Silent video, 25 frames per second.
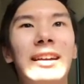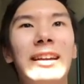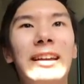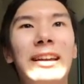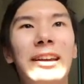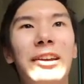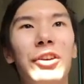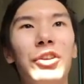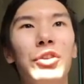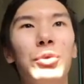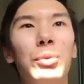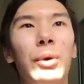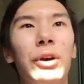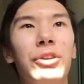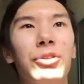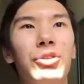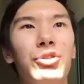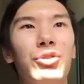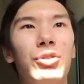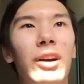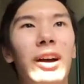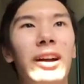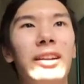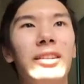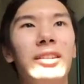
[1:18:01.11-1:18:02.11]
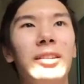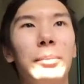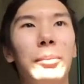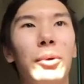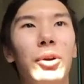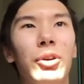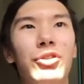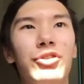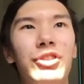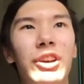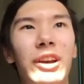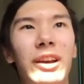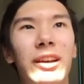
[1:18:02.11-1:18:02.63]
Here's what you're trying to
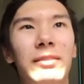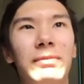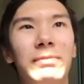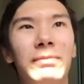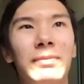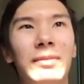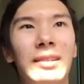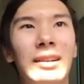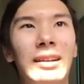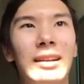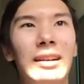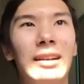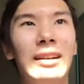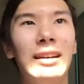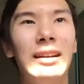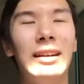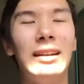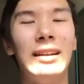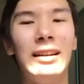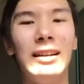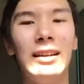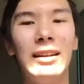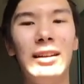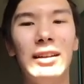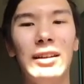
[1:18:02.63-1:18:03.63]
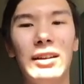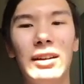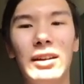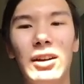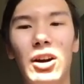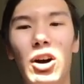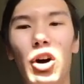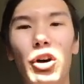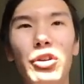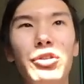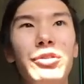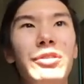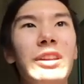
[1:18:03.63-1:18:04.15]
merge in.
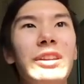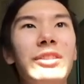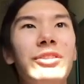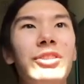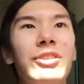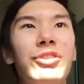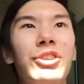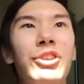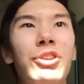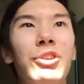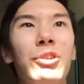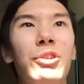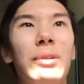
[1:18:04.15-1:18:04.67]
All you need to do